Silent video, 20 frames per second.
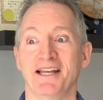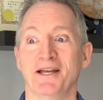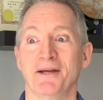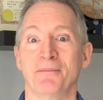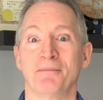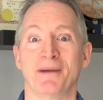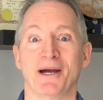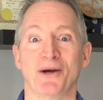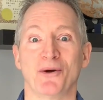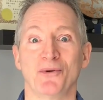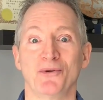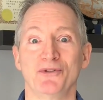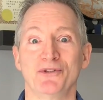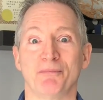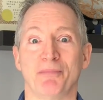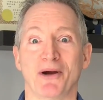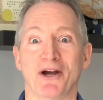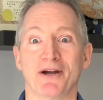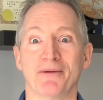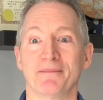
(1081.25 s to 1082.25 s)
my whole
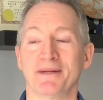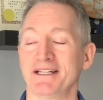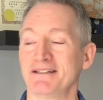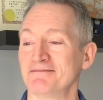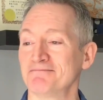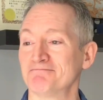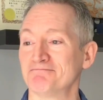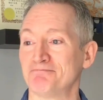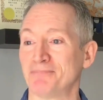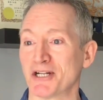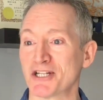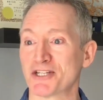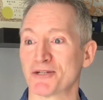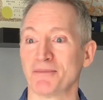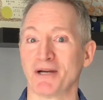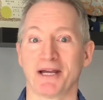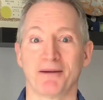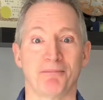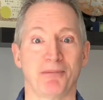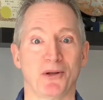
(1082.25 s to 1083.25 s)
department, bunch of
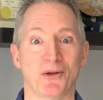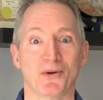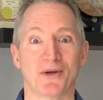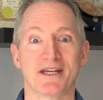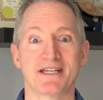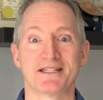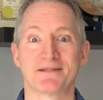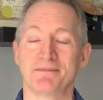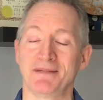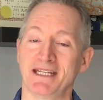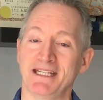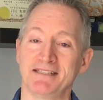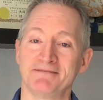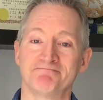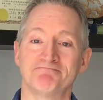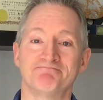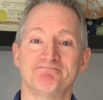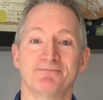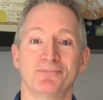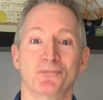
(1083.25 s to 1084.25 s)
my employees, me,
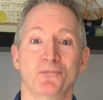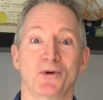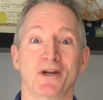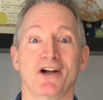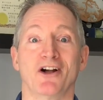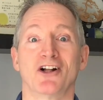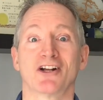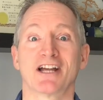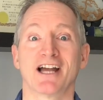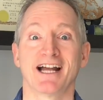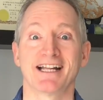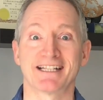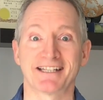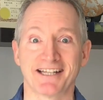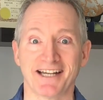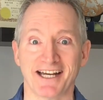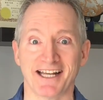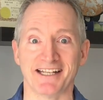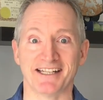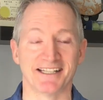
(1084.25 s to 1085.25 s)
we all got
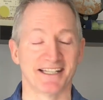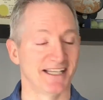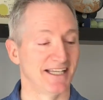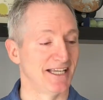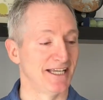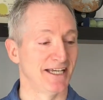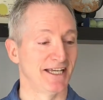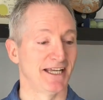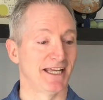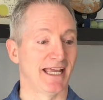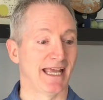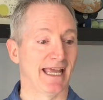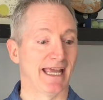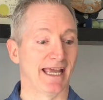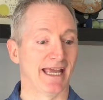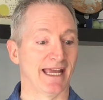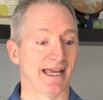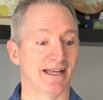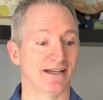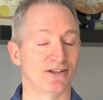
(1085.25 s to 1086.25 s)
cut.
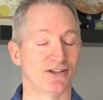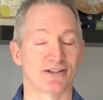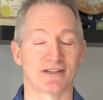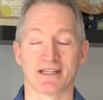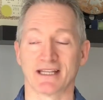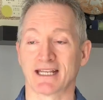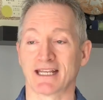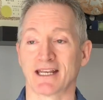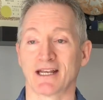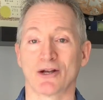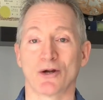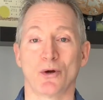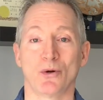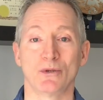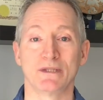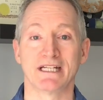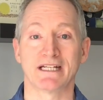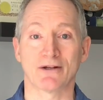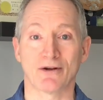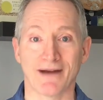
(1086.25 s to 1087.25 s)
And you're thinking,
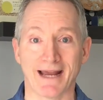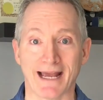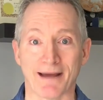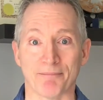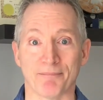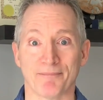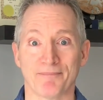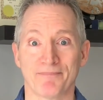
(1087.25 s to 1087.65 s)
holy crap,